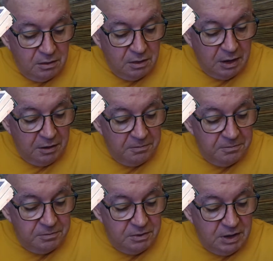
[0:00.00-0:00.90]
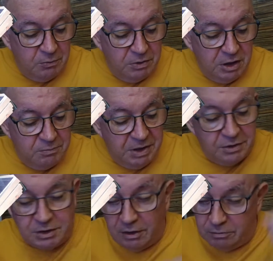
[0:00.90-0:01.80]
Now, that would give me a
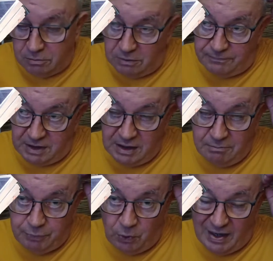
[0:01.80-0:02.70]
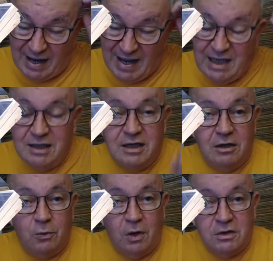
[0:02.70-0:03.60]
total of 10.8
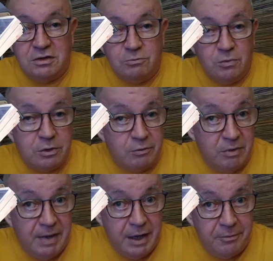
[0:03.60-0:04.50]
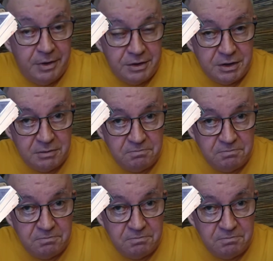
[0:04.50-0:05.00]
kilowatts with 3 batteries.